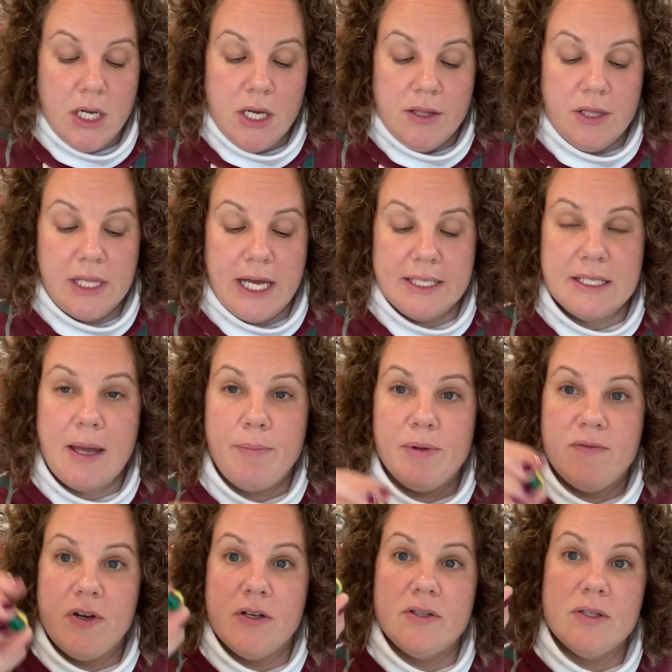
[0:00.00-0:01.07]
the last couple
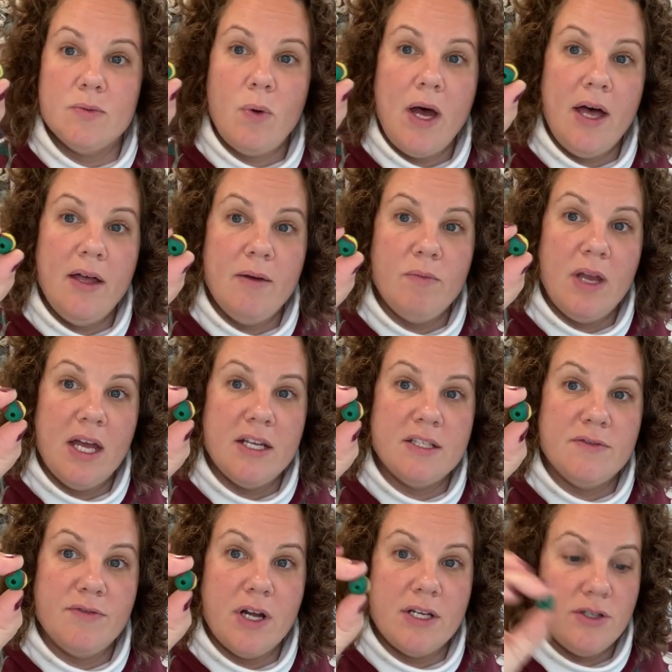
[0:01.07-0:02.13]
of years as well. And we had
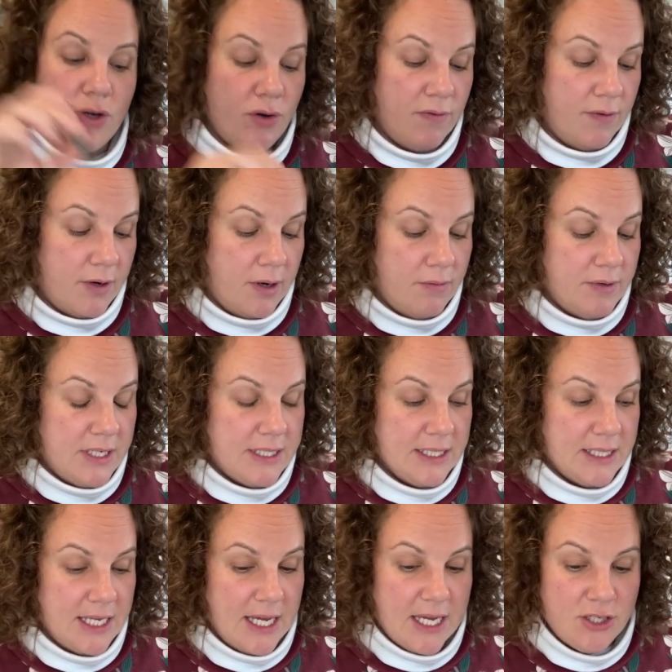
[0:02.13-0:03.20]
his friend over
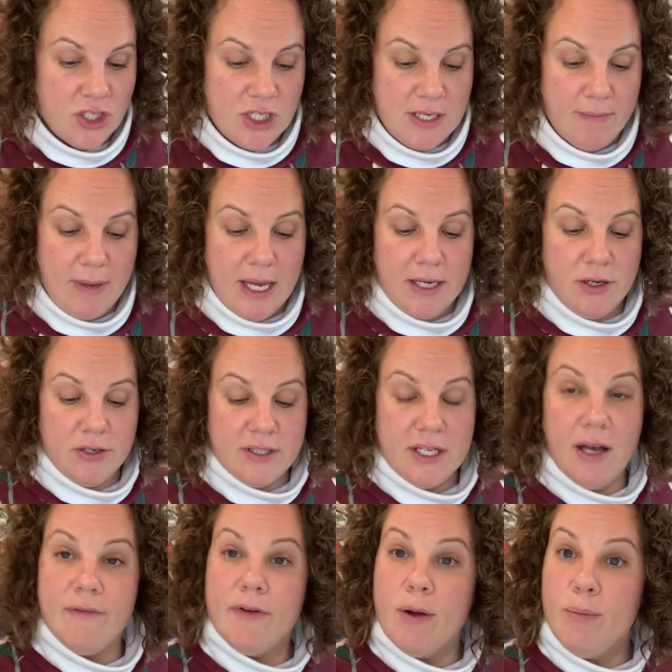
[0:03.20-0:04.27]
recently, and she made
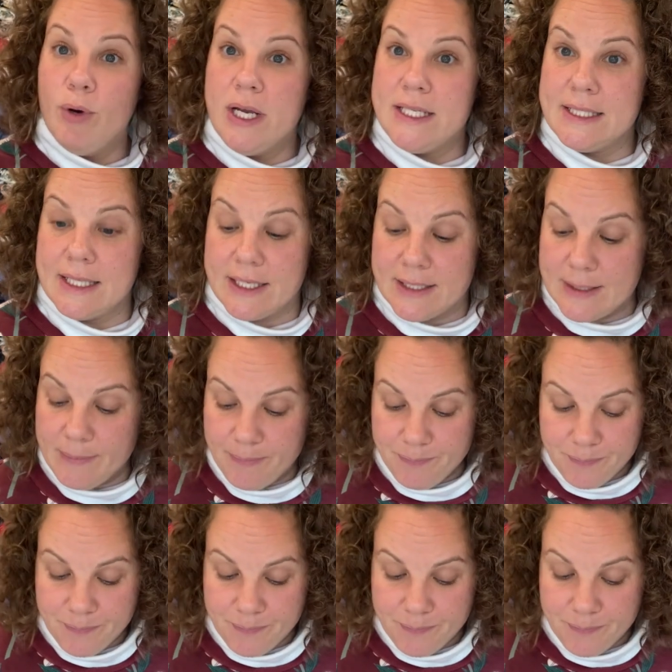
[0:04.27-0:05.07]
herself a bracelet.